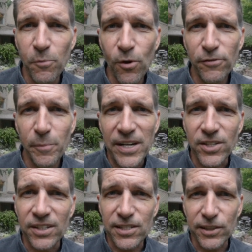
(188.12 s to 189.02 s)
for more
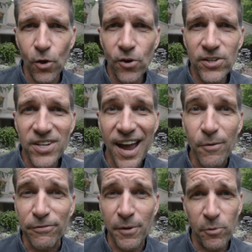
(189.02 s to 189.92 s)
information. This is Loren
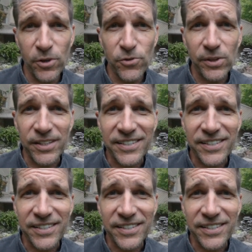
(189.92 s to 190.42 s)
Scott with Front Porch Real